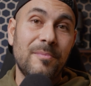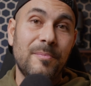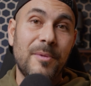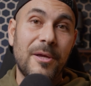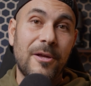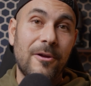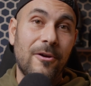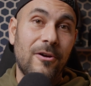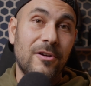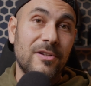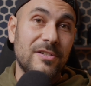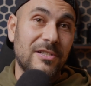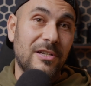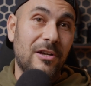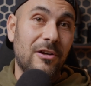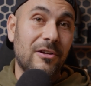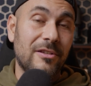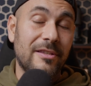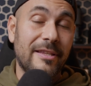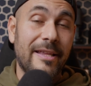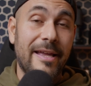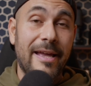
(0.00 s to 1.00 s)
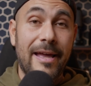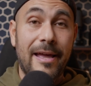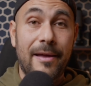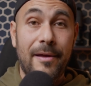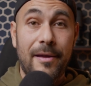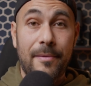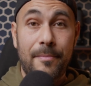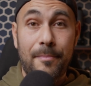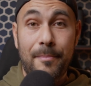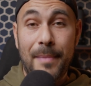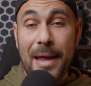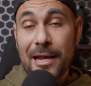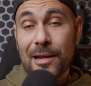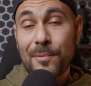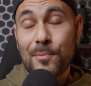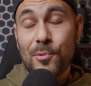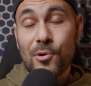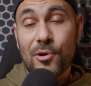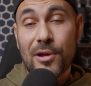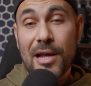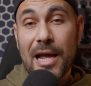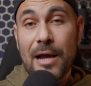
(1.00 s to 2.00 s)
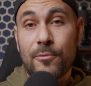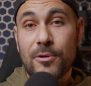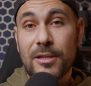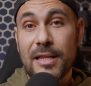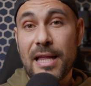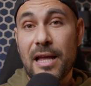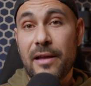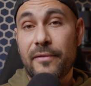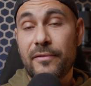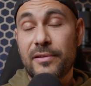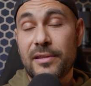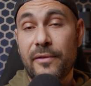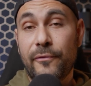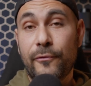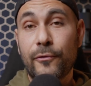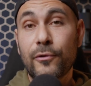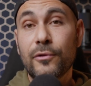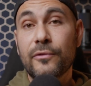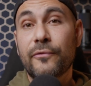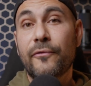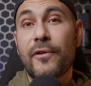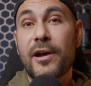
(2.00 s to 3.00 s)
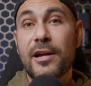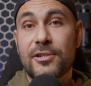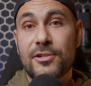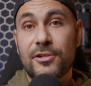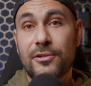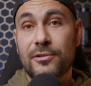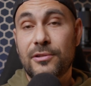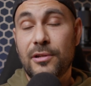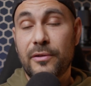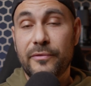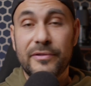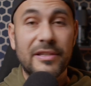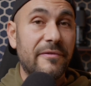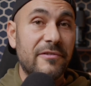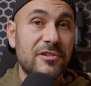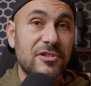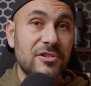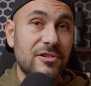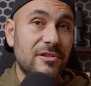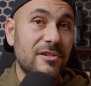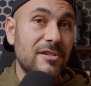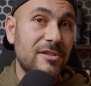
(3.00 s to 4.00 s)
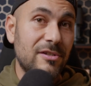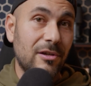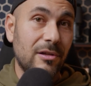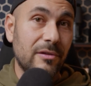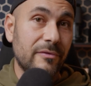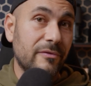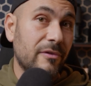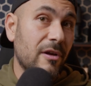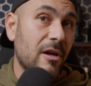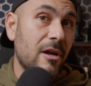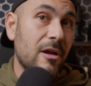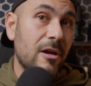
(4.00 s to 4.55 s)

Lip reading: because on the MacBook I will have the full version of DaVinci Resolve